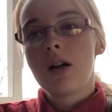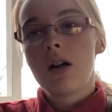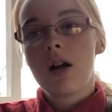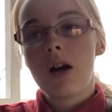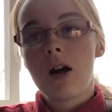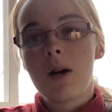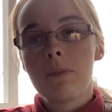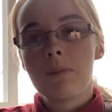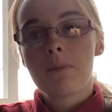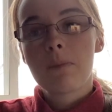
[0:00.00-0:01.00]

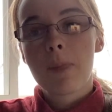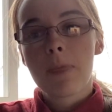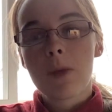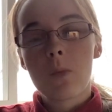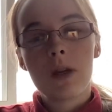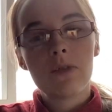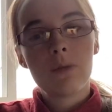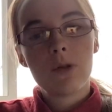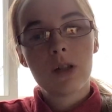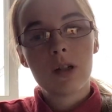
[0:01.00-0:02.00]
One of them
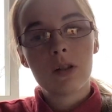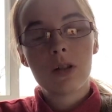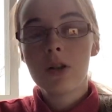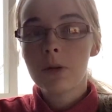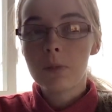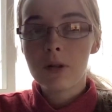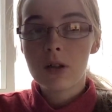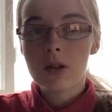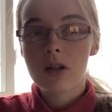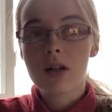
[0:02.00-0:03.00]
wrote down a
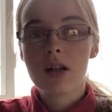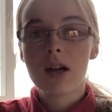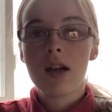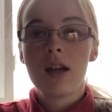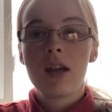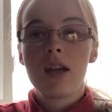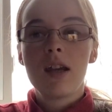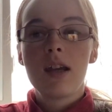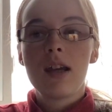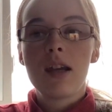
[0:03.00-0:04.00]
cookbook,
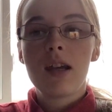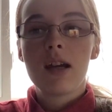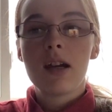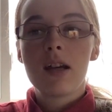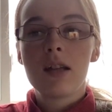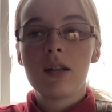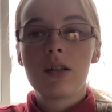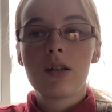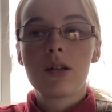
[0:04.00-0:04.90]
and